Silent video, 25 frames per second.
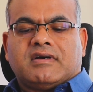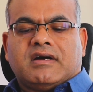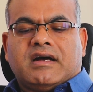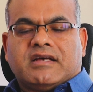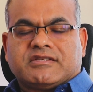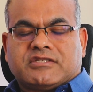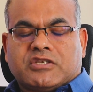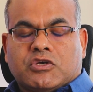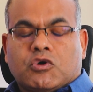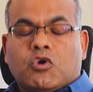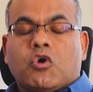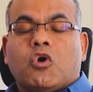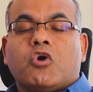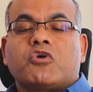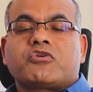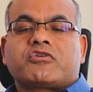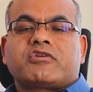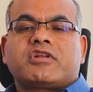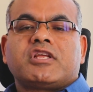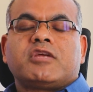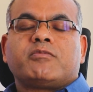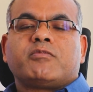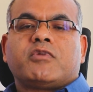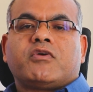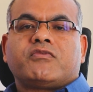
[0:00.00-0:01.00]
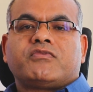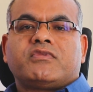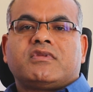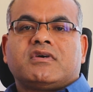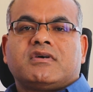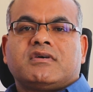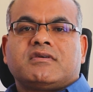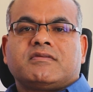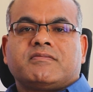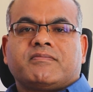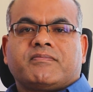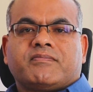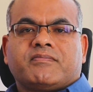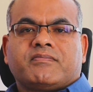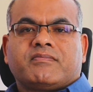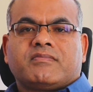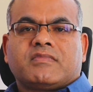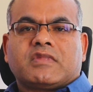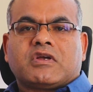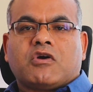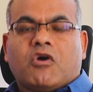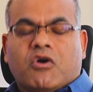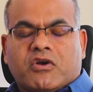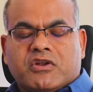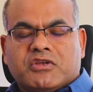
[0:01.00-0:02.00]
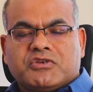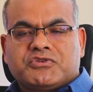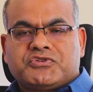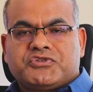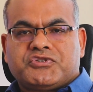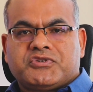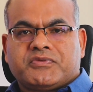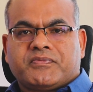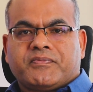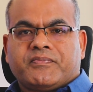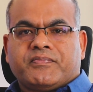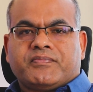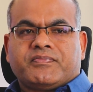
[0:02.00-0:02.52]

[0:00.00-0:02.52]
as a core team of the college,